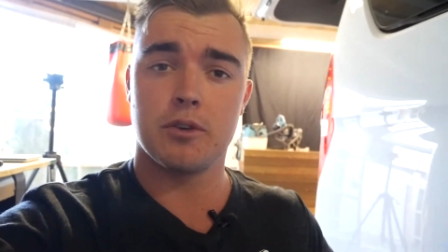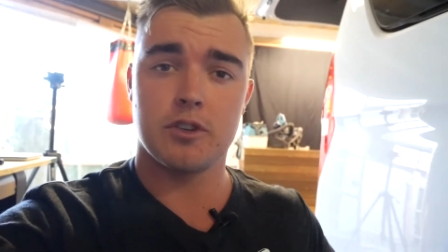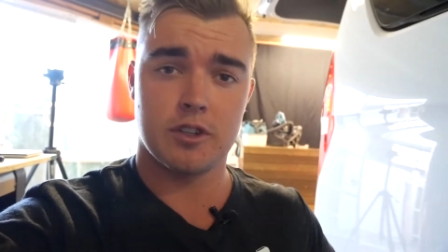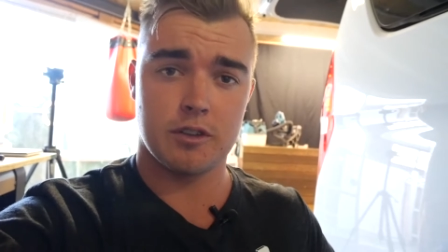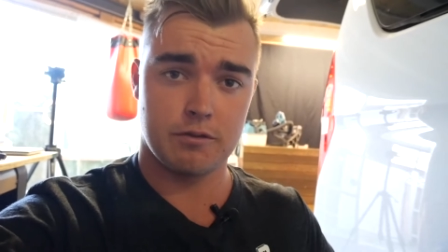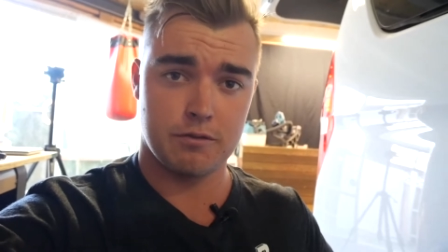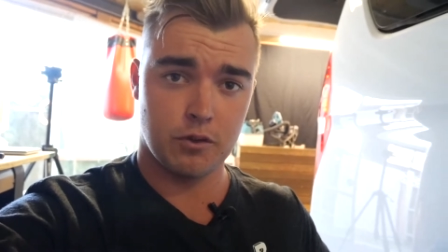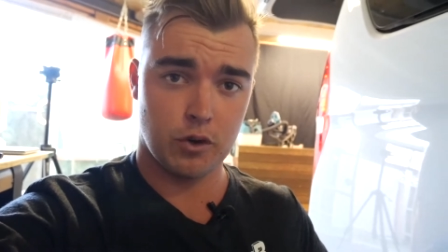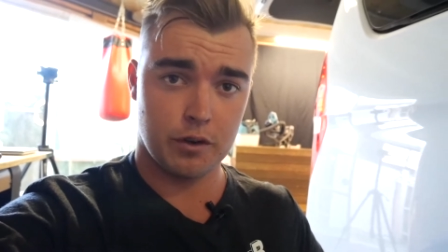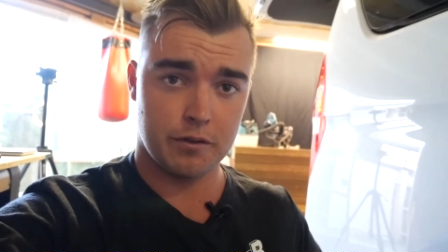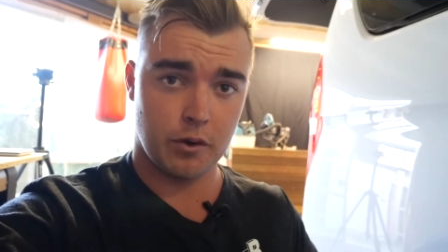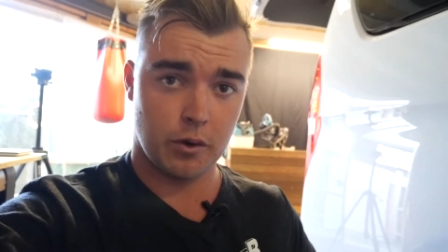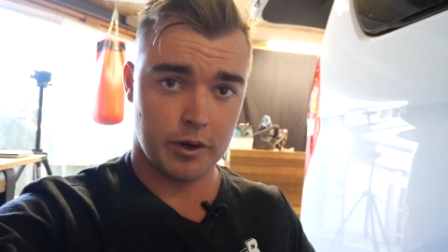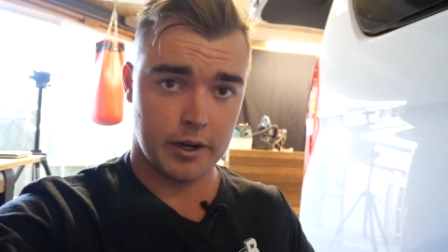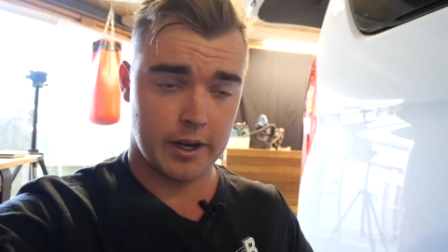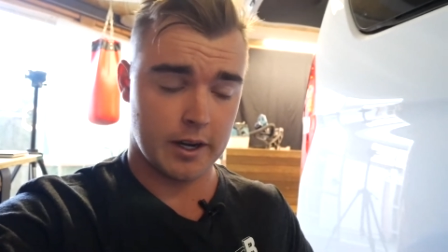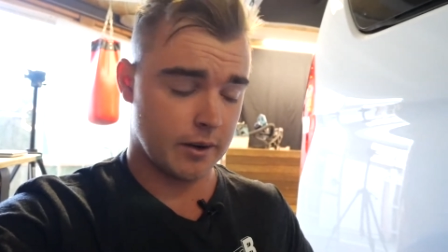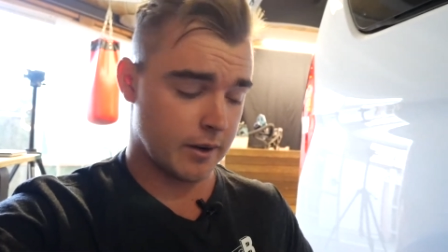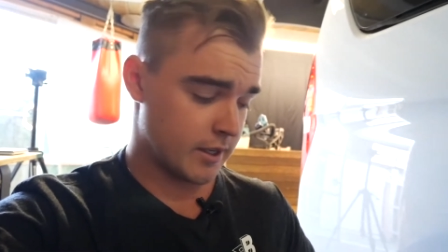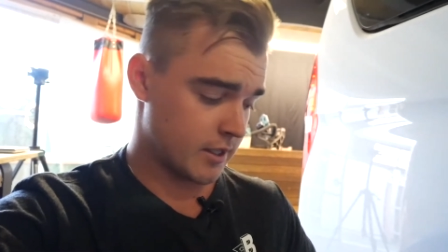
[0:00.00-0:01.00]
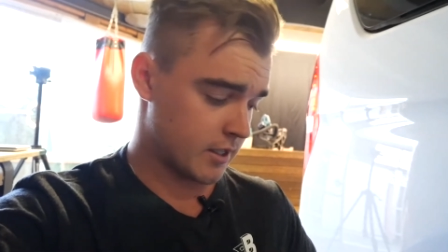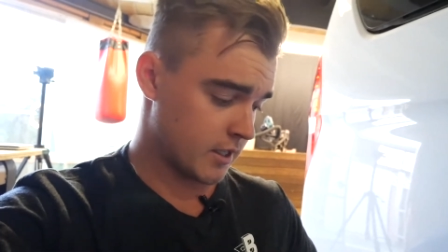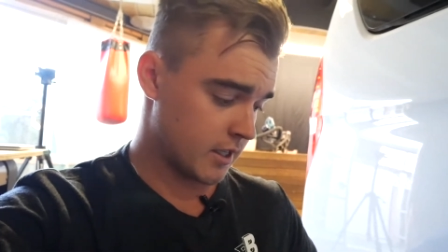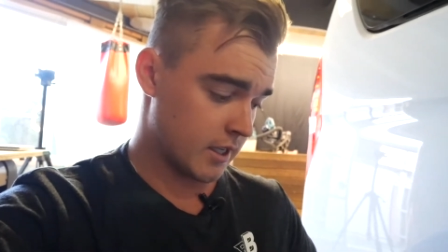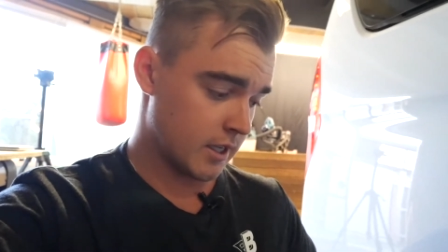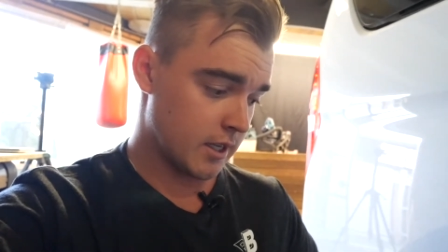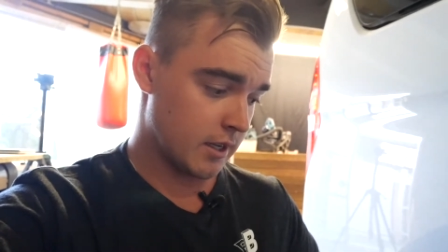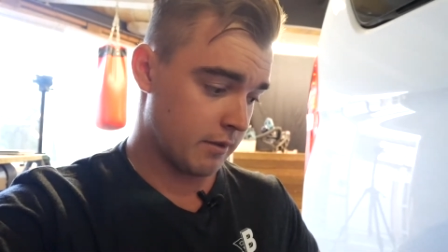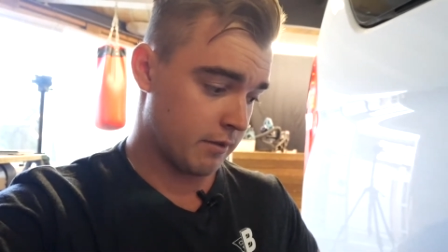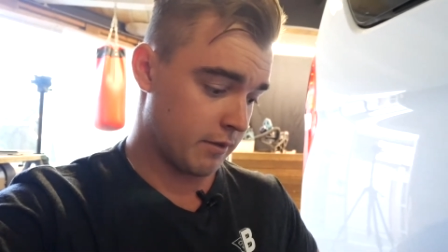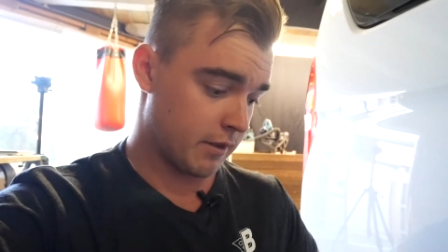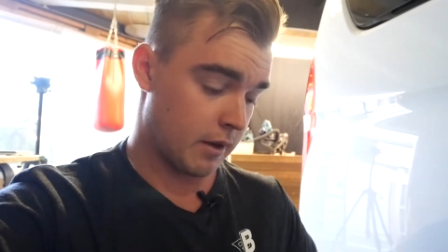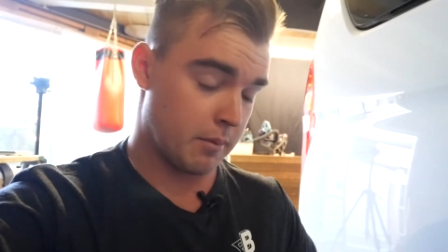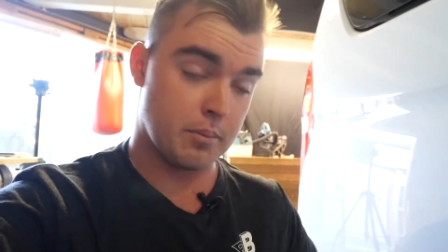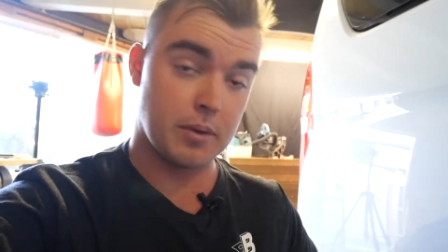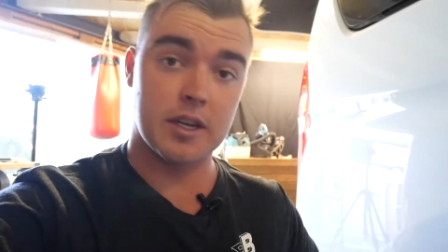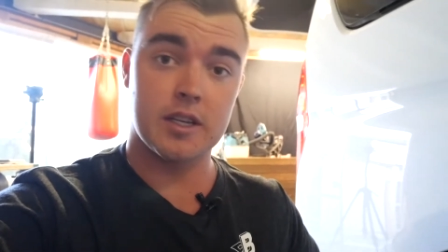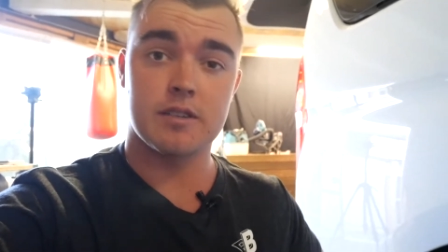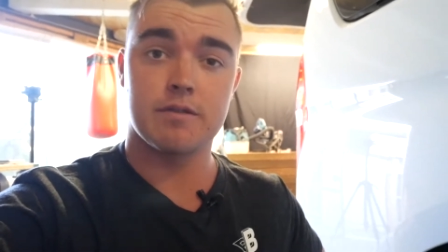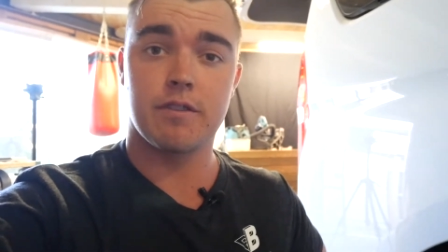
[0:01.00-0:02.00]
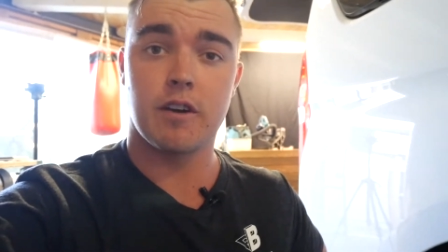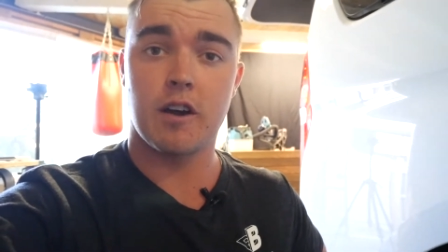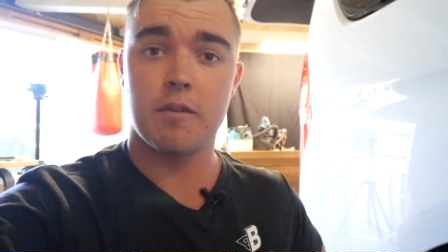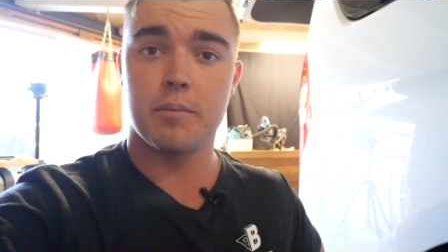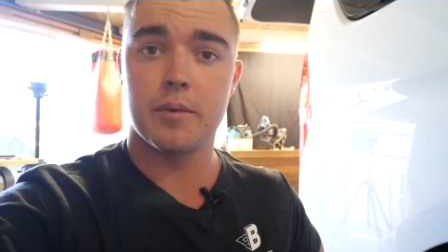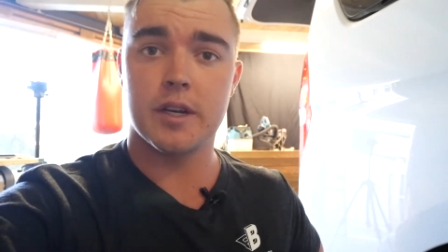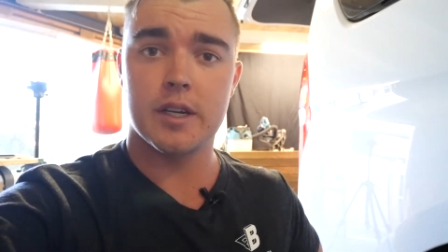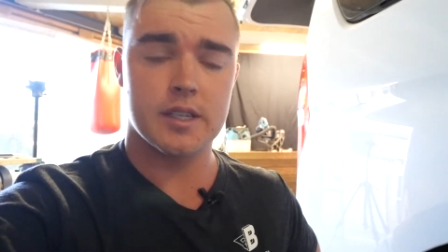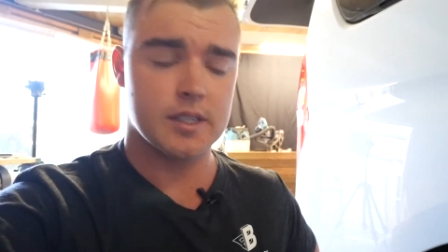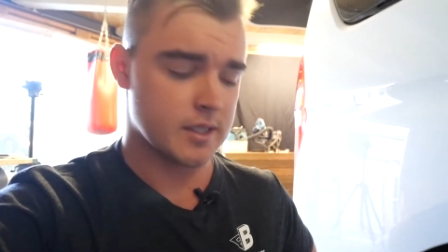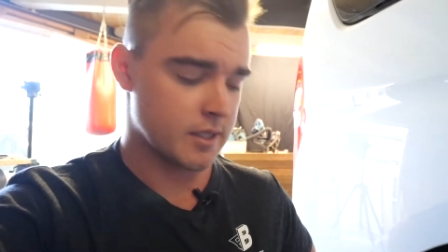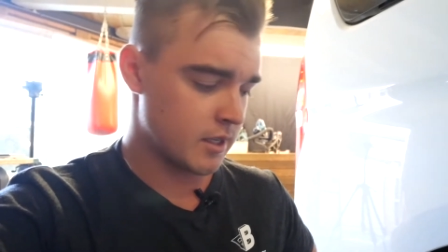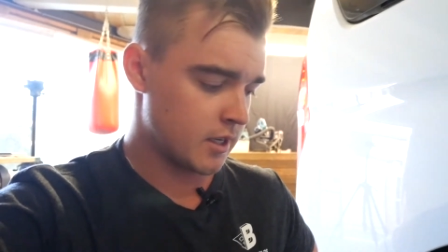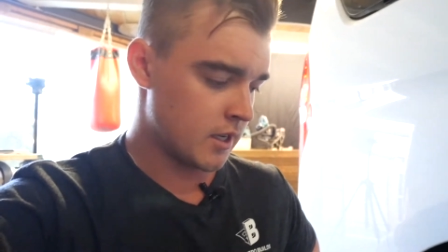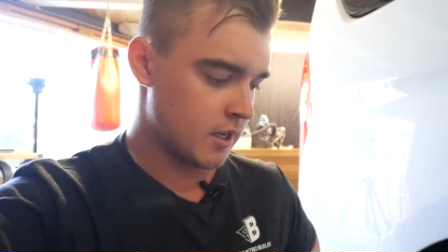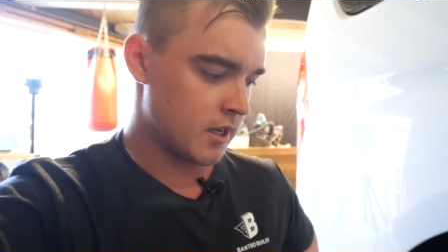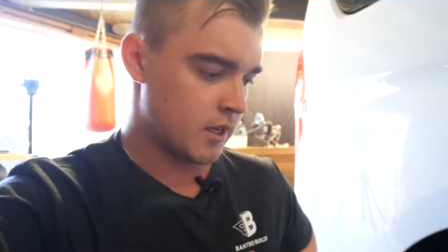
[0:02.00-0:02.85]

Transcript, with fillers: onto the 40 volt now and see if that beats five minutes.